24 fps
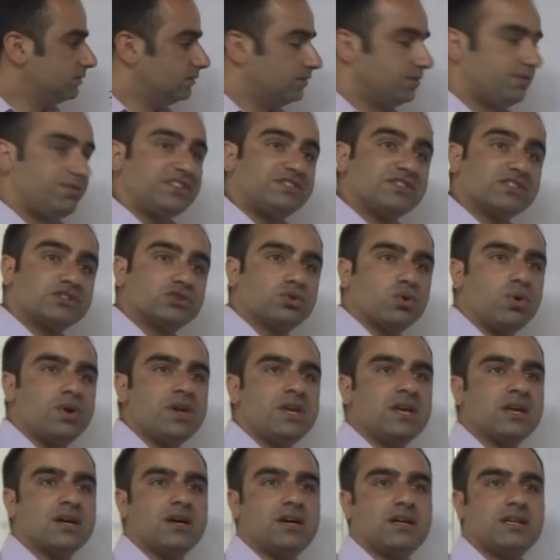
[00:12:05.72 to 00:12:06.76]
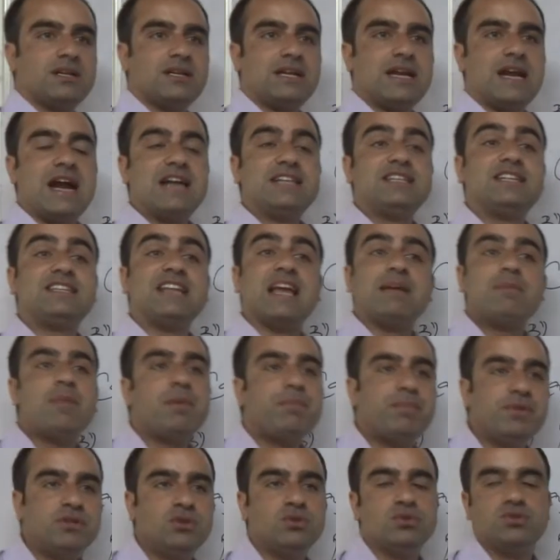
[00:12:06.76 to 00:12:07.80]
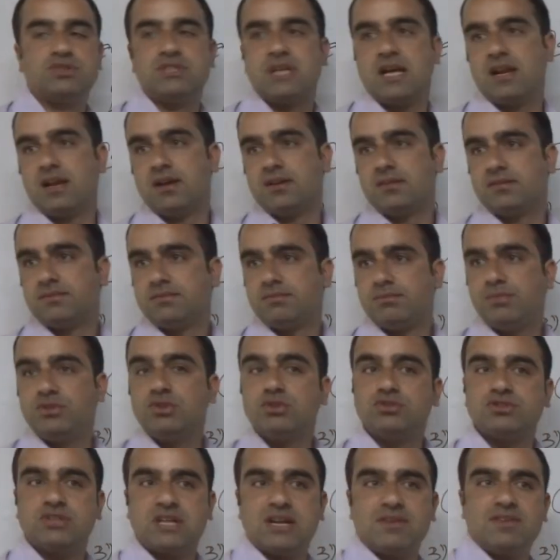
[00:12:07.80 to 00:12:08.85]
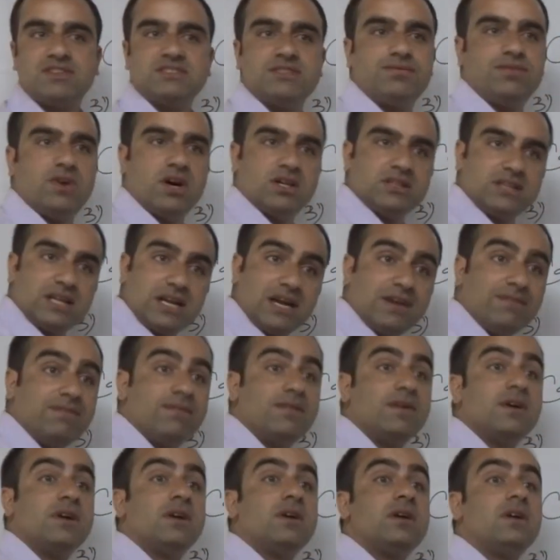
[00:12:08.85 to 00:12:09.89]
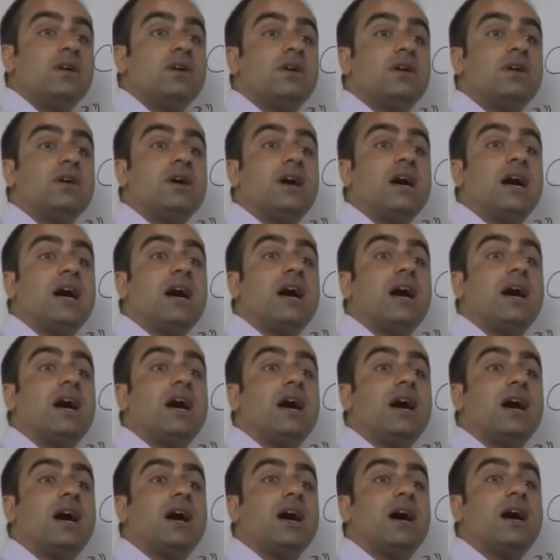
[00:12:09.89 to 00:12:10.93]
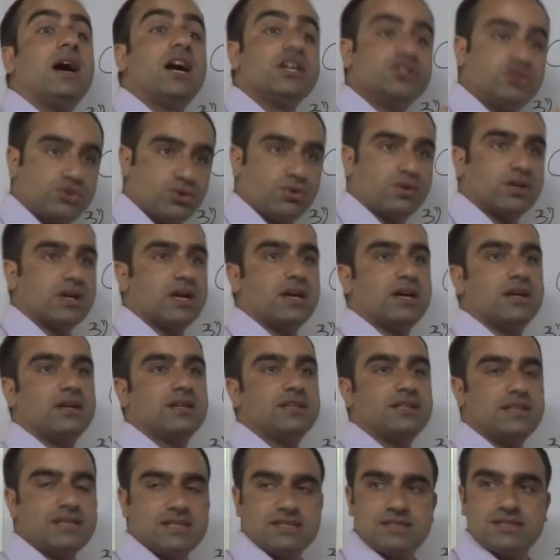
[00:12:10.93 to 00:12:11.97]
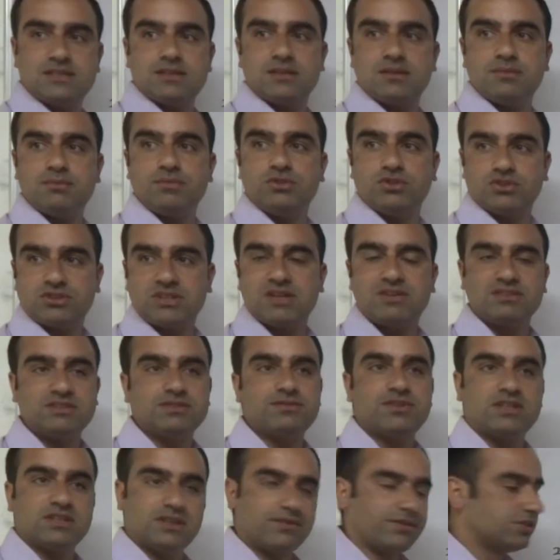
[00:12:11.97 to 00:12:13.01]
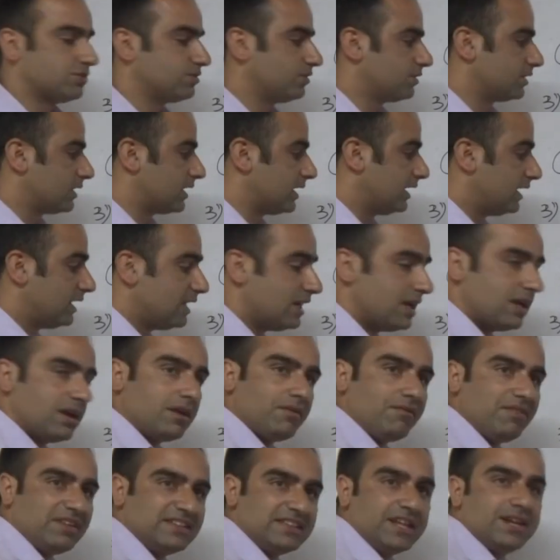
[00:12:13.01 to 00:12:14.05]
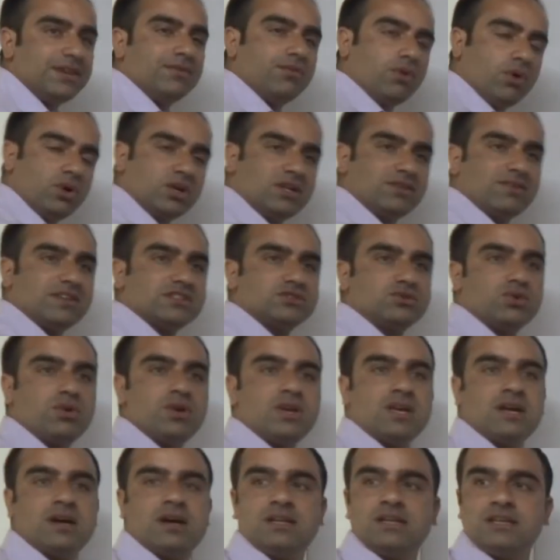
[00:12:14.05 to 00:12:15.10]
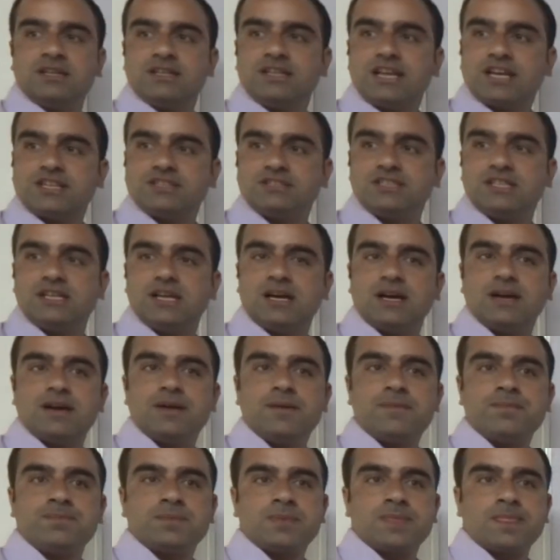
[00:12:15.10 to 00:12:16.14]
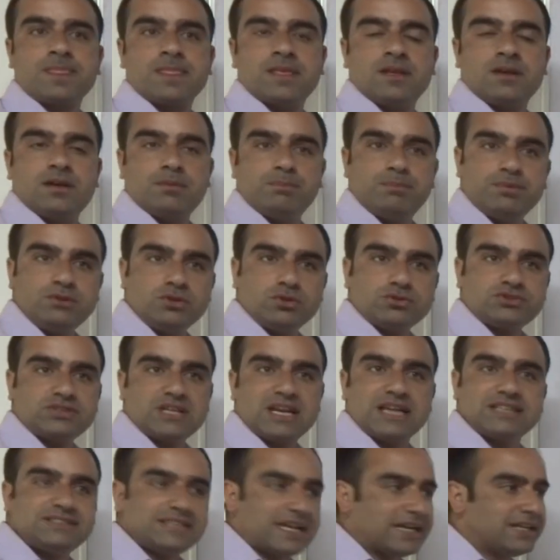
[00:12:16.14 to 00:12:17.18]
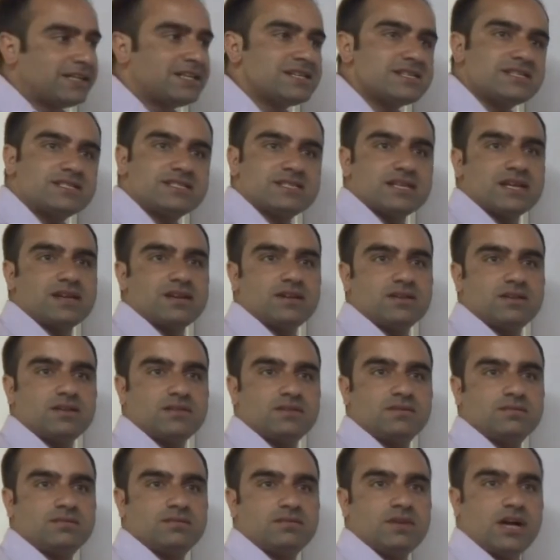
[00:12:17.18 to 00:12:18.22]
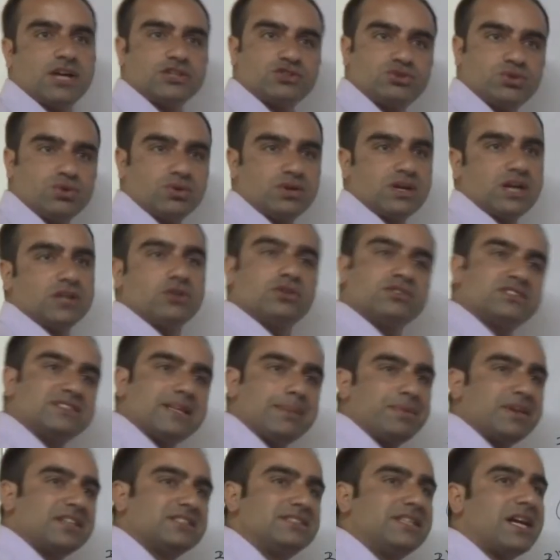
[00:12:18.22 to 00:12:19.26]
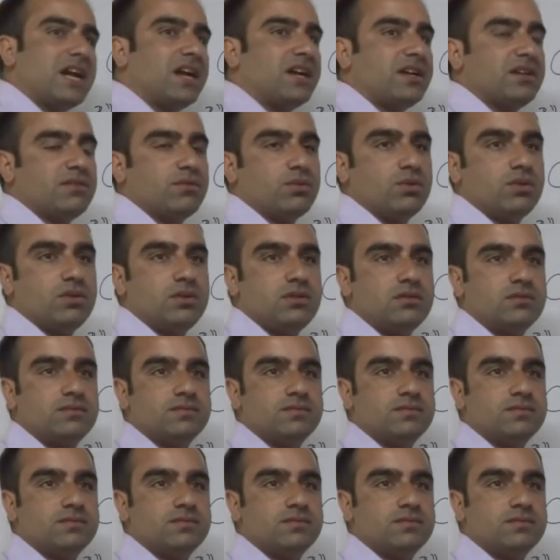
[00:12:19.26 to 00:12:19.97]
which was going on at the time of Bindusara. Bindusara was the father of Ashoka. Yes, Bindusara was the father of Ashoka. When the revolt was going on in Taxila, Bindusara sent his son Ashoka to suppress that revolt.